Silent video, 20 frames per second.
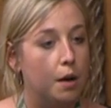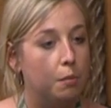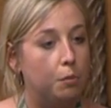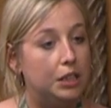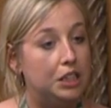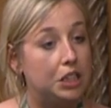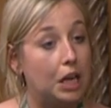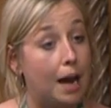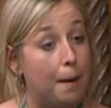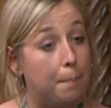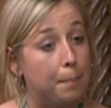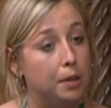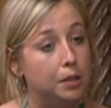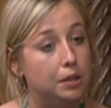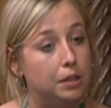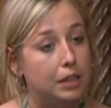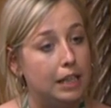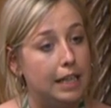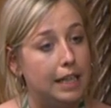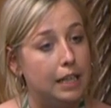which
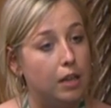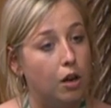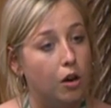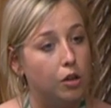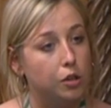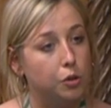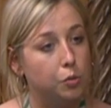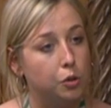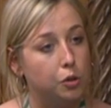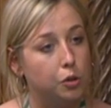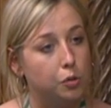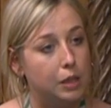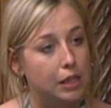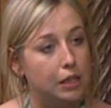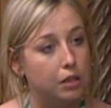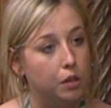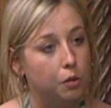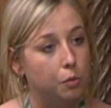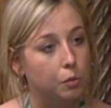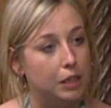happened in
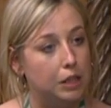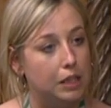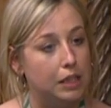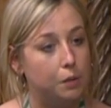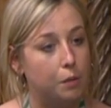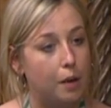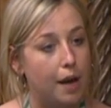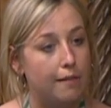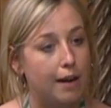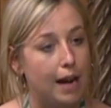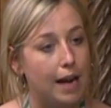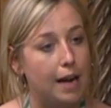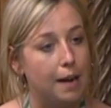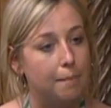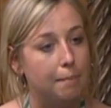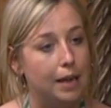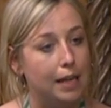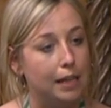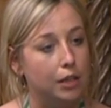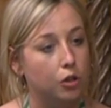Oswaldwistle, which is where I
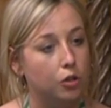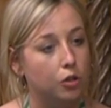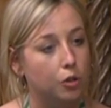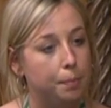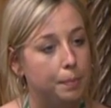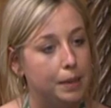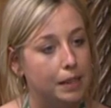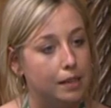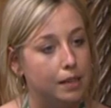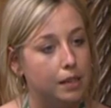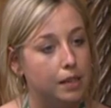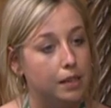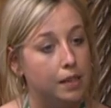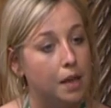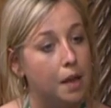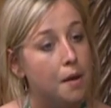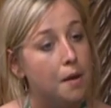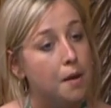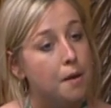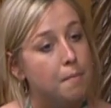have my local business,
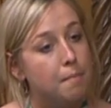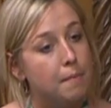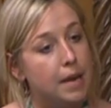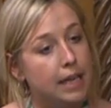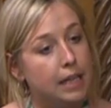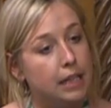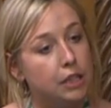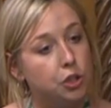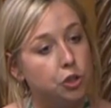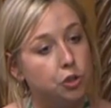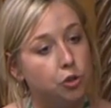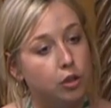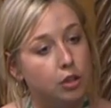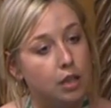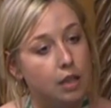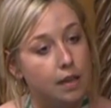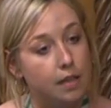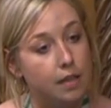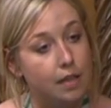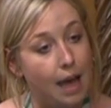making sure
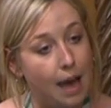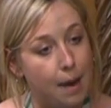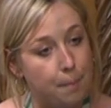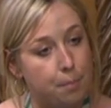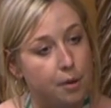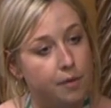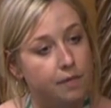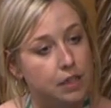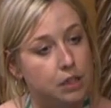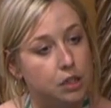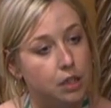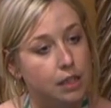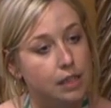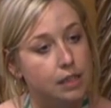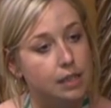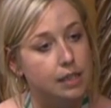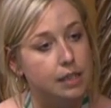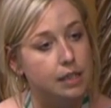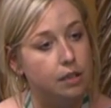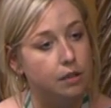that that provision
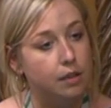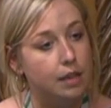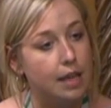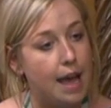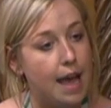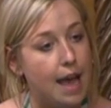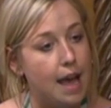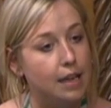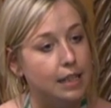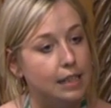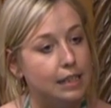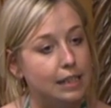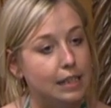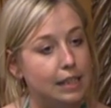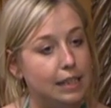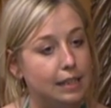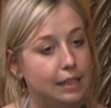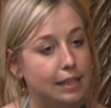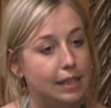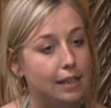is still there and it's
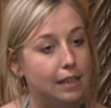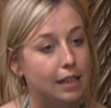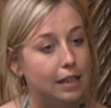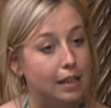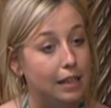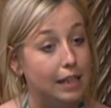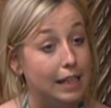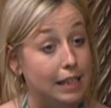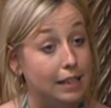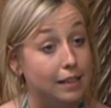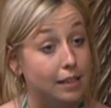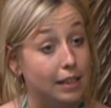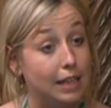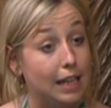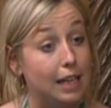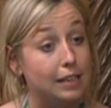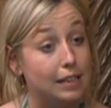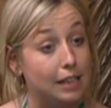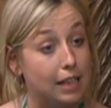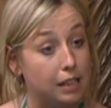easily
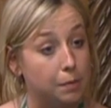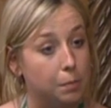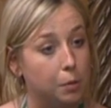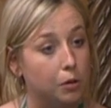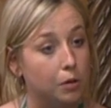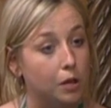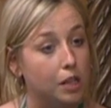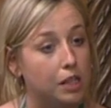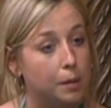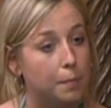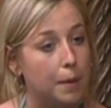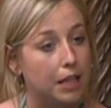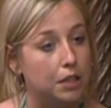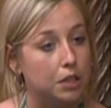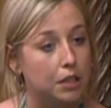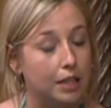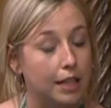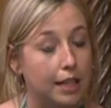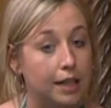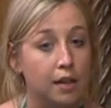accessible,
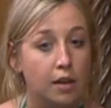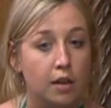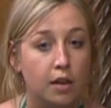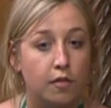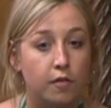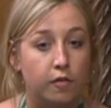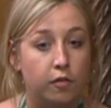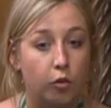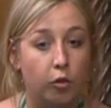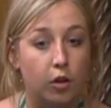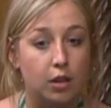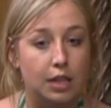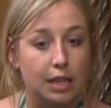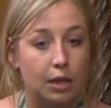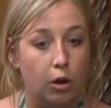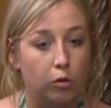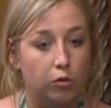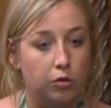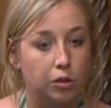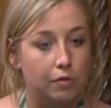especially for
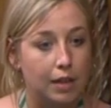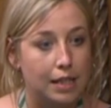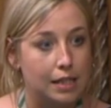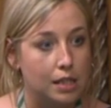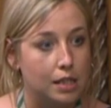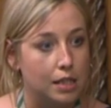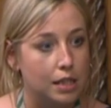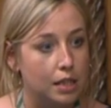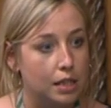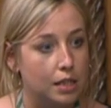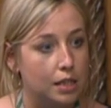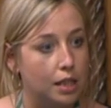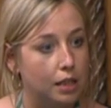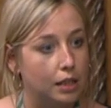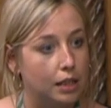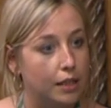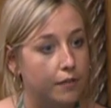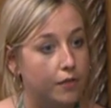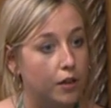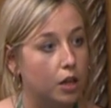the older residents
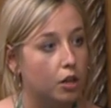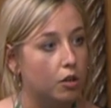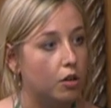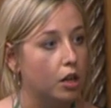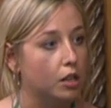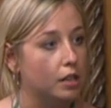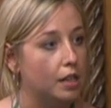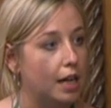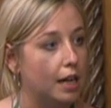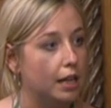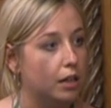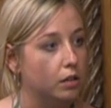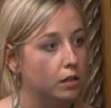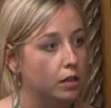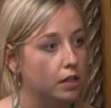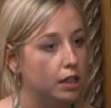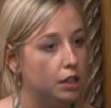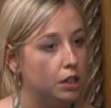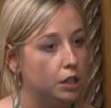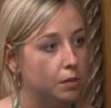that live across our
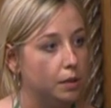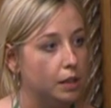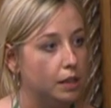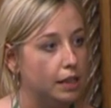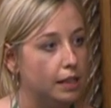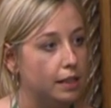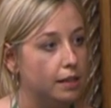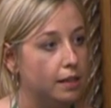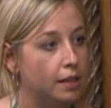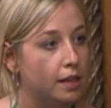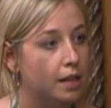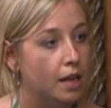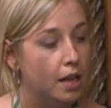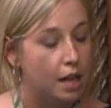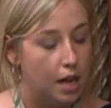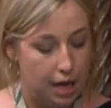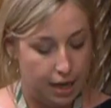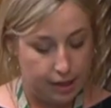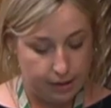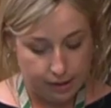constituencies
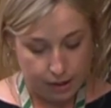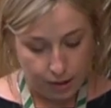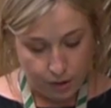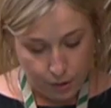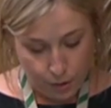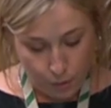as